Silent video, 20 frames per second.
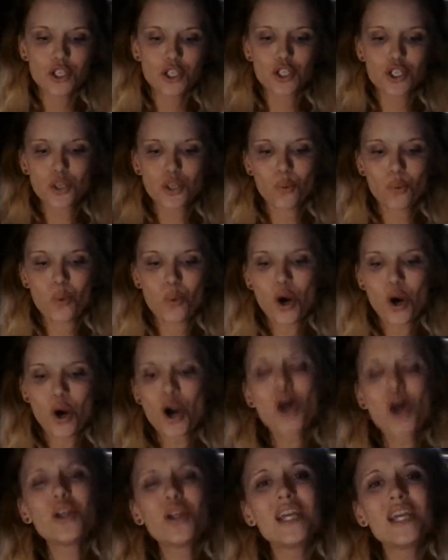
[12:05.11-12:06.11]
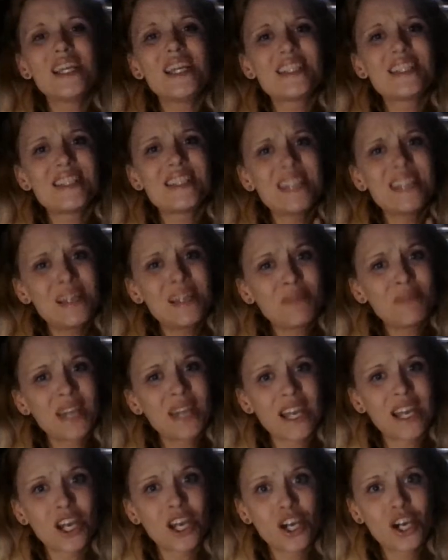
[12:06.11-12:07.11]
To the world, he seemed
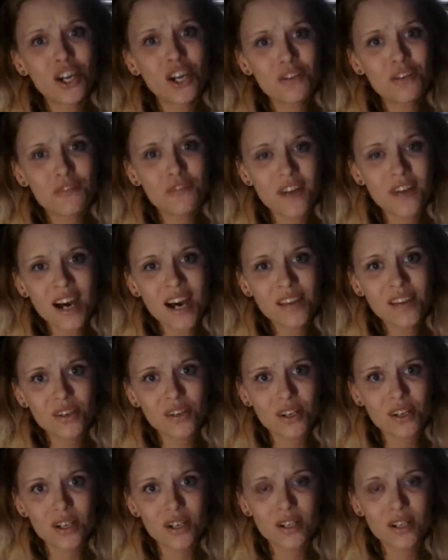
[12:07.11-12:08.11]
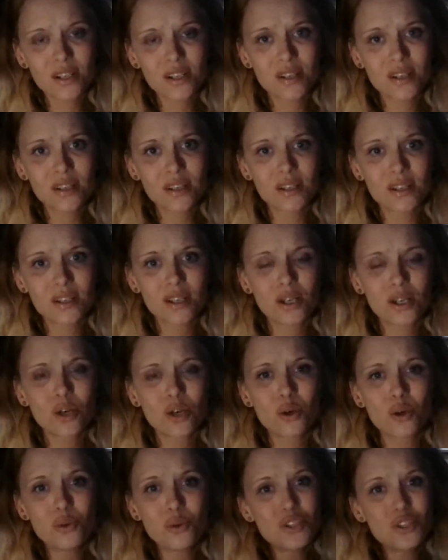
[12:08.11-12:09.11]
like a good father
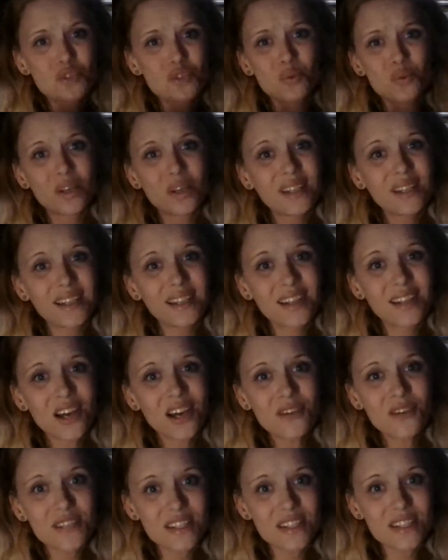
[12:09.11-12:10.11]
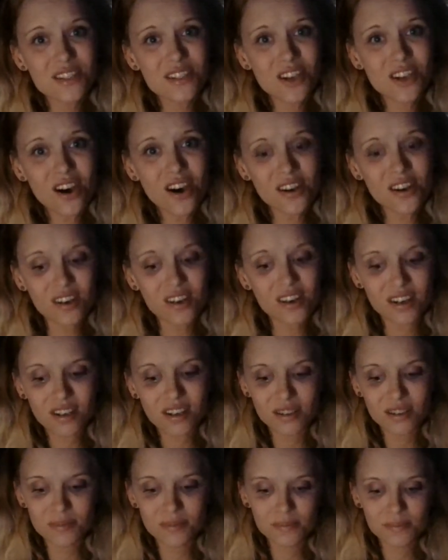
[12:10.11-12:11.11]
who just really loved his daughter.
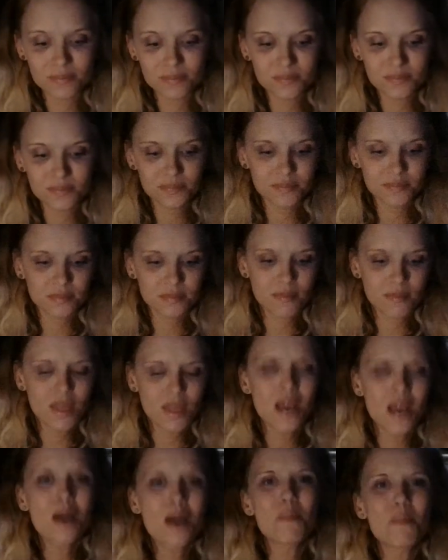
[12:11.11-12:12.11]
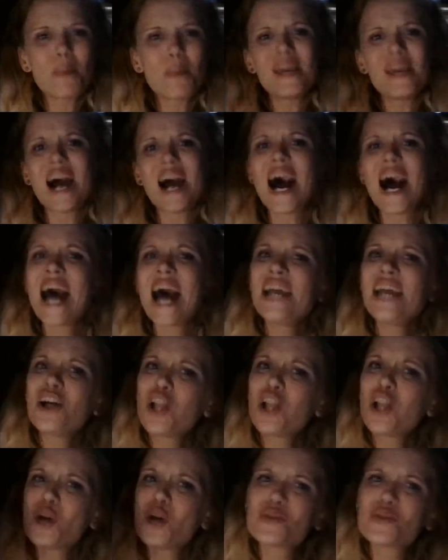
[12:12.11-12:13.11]
But behind
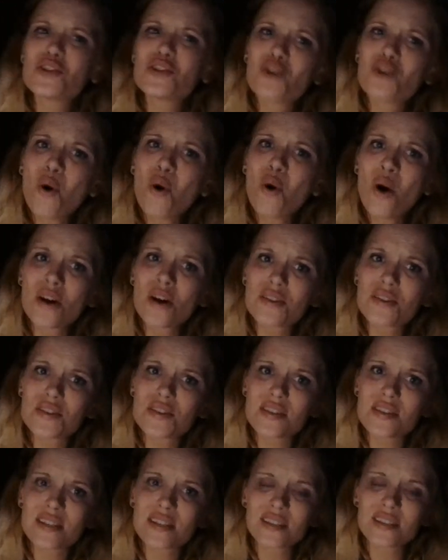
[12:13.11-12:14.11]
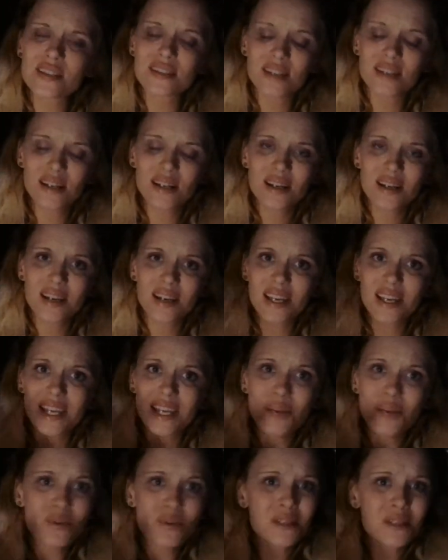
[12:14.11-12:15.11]
closed doors,
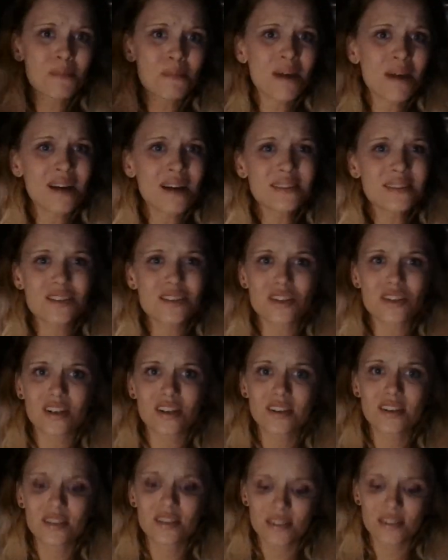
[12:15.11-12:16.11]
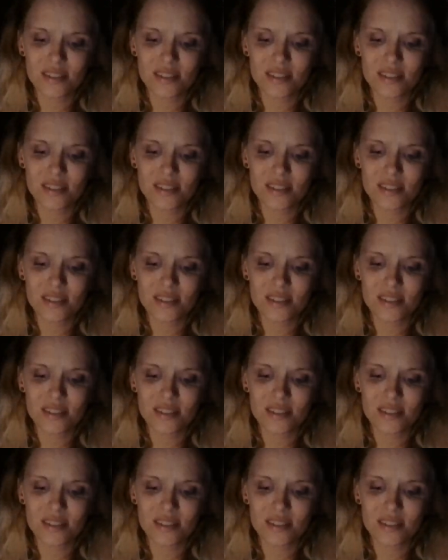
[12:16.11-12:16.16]
he was a monster.